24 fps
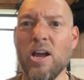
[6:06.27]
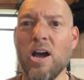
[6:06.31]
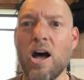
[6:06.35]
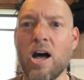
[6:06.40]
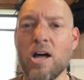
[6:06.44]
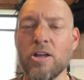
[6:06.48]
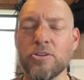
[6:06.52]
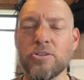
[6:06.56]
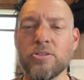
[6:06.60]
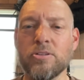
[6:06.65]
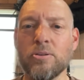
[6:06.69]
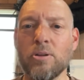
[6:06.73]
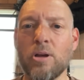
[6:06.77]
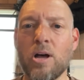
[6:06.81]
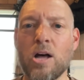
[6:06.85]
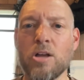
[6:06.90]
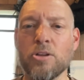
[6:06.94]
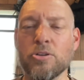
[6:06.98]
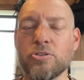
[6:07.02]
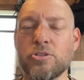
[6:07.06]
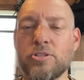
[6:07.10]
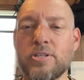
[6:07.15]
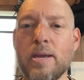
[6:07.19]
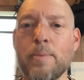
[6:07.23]
I'll,
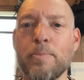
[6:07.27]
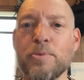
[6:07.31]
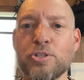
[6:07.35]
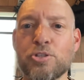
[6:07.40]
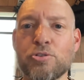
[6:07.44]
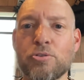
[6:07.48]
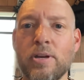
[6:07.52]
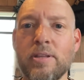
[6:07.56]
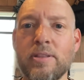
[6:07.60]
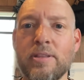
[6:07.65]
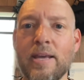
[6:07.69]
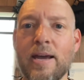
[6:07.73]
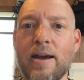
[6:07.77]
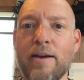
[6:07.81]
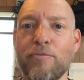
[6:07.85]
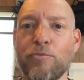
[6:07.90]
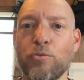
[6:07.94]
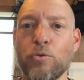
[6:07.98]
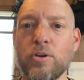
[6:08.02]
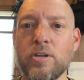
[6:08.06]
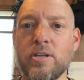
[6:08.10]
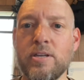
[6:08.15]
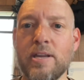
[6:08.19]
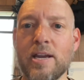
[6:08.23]
I'll demonstrate that
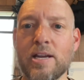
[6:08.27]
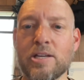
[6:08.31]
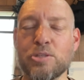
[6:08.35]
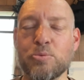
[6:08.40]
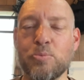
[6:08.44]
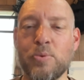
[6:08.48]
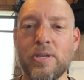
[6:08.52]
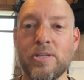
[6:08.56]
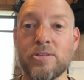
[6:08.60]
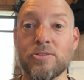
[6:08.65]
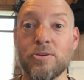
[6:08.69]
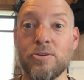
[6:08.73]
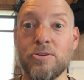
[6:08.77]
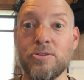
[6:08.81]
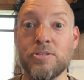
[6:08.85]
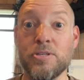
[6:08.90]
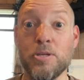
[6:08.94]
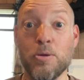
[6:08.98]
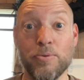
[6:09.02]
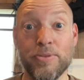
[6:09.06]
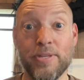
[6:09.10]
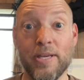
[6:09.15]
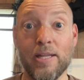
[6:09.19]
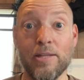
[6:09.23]
for you next week so you
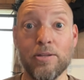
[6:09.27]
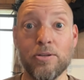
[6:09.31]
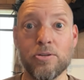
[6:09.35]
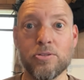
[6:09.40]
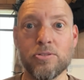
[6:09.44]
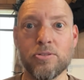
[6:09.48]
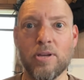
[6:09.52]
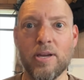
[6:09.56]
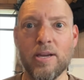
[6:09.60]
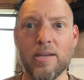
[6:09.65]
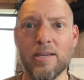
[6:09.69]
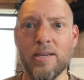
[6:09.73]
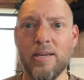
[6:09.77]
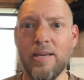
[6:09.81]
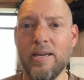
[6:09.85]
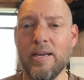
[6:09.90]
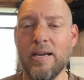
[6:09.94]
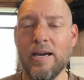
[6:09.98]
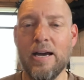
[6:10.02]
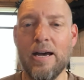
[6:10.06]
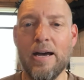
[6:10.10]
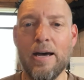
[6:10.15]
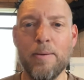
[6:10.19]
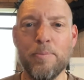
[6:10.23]
see what that looks like.
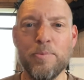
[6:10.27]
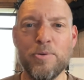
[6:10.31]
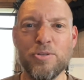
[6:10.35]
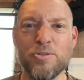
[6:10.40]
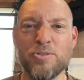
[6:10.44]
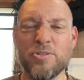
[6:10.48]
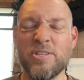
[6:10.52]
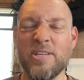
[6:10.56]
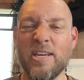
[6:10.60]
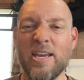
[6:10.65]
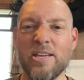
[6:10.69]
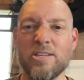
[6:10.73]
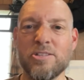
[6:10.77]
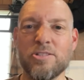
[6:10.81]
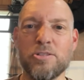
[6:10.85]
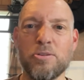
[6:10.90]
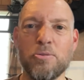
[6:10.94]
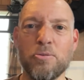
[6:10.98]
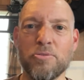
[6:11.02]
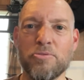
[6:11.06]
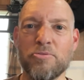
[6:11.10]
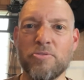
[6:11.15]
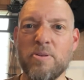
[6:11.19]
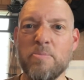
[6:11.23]
Um, usually takes
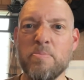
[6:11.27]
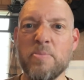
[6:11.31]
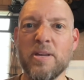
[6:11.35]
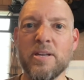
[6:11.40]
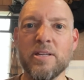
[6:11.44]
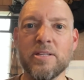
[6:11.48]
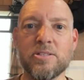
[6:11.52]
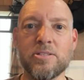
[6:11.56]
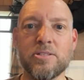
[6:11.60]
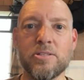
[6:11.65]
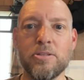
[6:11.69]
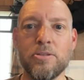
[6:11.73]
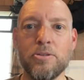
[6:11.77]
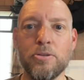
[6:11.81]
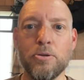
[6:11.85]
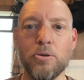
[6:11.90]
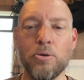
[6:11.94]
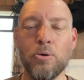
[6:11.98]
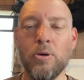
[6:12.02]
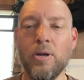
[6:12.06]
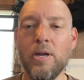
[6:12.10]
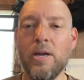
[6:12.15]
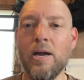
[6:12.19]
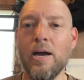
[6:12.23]
two or three minutes to
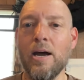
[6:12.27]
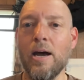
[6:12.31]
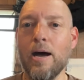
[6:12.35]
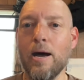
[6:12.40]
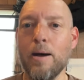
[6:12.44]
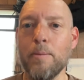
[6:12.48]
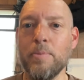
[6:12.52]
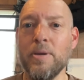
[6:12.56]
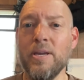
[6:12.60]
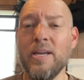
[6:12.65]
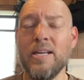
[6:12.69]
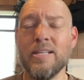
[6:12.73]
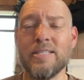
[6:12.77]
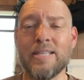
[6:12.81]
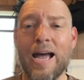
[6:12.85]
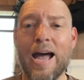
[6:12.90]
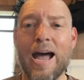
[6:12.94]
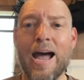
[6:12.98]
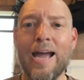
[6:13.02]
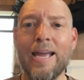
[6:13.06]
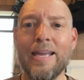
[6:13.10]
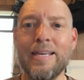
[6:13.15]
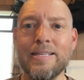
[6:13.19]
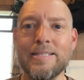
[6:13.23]
do. Um, it's a
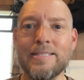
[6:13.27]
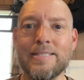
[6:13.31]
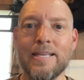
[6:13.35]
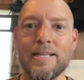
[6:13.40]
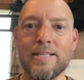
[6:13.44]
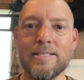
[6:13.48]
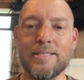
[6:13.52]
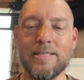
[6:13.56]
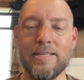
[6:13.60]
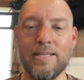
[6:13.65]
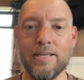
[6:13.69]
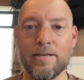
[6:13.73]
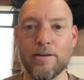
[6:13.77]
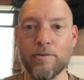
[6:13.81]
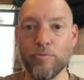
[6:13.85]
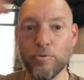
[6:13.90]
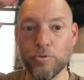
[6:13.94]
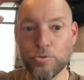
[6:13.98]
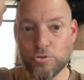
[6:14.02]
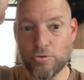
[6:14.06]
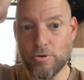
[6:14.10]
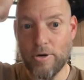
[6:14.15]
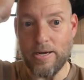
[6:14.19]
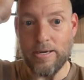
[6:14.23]
high intensity
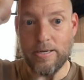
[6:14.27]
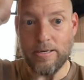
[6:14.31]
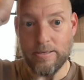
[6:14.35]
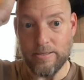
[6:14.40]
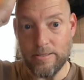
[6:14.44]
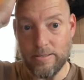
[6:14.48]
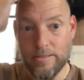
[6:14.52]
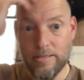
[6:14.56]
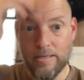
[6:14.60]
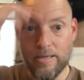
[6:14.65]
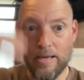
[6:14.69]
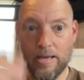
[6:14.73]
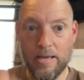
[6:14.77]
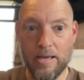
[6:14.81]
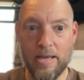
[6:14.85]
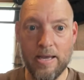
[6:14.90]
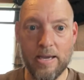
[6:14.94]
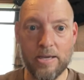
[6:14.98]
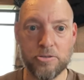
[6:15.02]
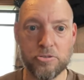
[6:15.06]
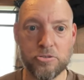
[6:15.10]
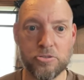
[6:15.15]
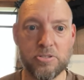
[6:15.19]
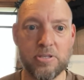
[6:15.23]
interval training uh,
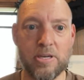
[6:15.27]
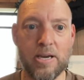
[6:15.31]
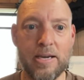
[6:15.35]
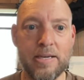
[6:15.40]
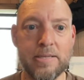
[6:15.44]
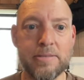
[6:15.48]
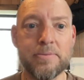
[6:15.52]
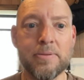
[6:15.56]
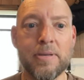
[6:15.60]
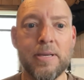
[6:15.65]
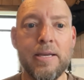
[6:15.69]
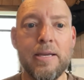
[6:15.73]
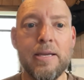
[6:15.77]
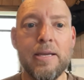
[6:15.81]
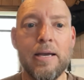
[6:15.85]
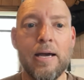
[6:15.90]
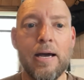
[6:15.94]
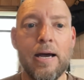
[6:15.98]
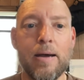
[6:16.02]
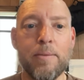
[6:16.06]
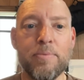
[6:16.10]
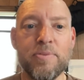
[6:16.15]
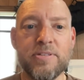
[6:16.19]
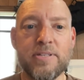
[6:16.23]
exercise.
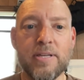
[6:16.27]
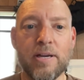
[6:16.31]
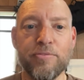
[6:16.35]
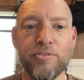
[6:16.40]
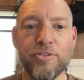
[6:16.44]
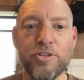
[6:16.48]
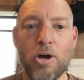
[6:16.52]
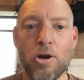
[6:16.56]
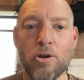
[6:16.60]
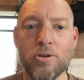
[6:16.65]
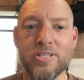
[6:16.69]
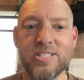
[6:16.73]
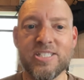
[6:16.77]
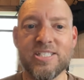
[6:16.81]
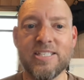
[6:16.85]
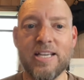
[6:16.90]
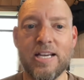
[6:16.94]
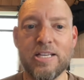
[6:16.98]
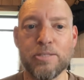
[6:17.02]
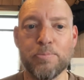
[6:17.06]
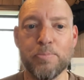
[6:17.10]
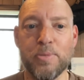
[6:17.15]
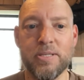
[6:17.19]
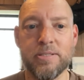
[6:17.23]
Um, the Devil Dog
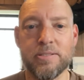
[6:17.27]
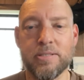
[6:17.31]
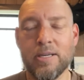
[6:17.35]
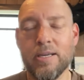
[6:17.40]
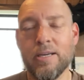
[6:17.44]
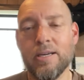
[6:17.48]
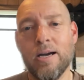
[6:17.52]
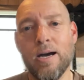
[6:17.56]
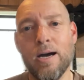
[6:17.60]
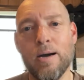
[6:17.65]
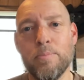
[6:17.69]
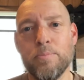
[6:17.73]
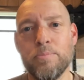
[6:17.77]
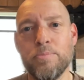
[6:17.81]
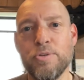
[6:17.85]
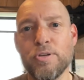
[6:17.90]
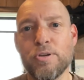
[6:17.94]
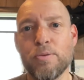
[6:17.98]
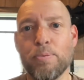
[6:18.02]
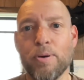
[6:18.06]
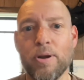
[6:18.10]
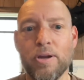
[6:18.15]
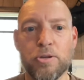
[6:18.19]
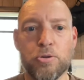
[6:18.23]
Assessment. Um, you
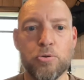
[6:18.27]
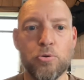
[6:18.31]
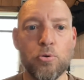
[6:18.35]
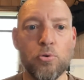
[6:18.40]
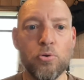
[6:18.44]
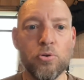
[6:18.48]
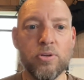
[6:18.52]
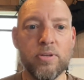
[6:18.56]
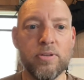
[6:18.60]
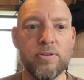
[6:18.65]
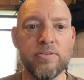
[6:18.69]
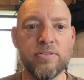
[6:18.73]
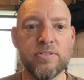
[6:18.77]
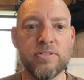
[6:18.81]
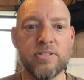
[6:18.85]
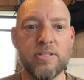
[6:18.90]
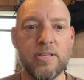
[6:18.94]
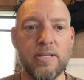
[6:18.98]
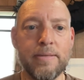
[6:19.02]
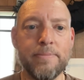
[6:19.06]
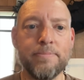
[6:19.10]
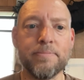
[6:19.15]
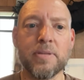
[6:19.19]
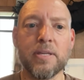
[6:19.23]
could probably Google it and
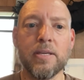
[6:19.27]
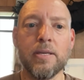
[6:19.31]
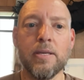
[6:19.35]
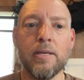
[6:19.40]
see it.